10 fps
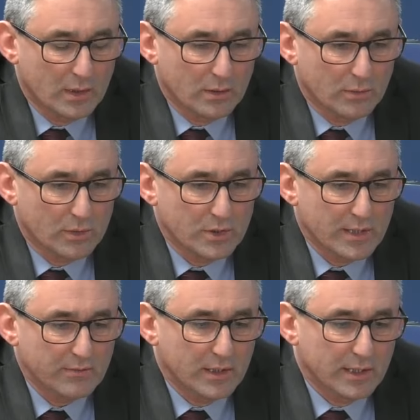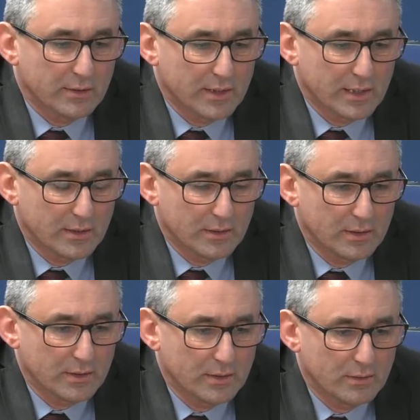Well, generally,
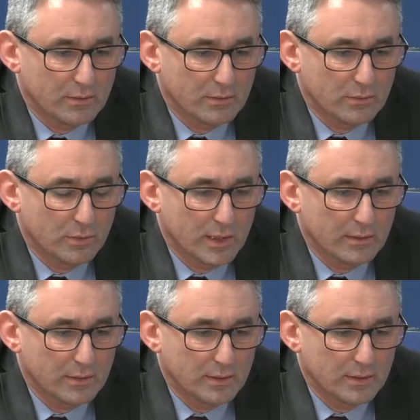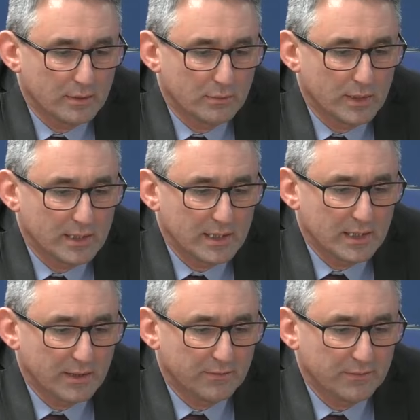we did
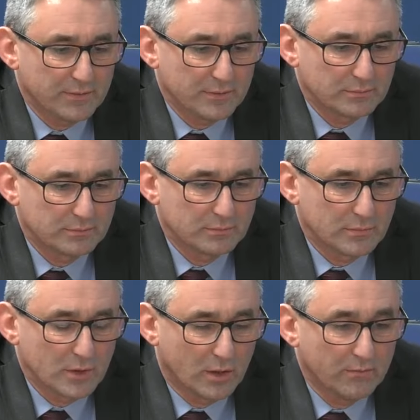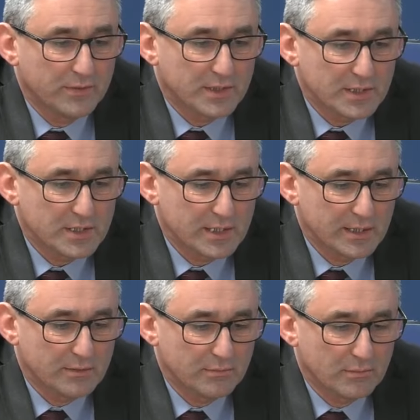have confidence
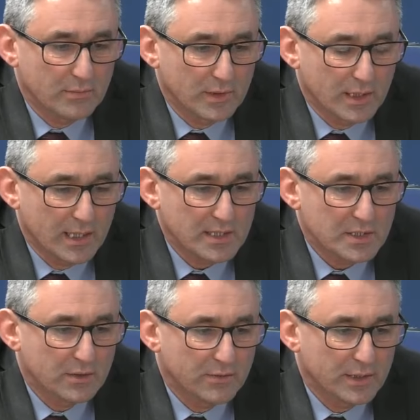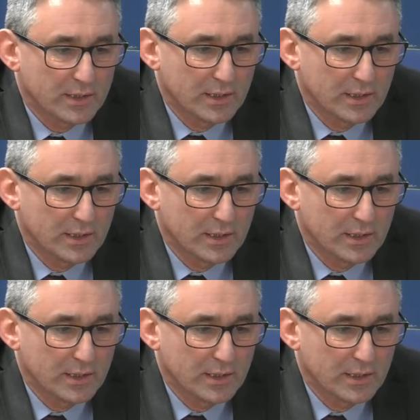in Exova.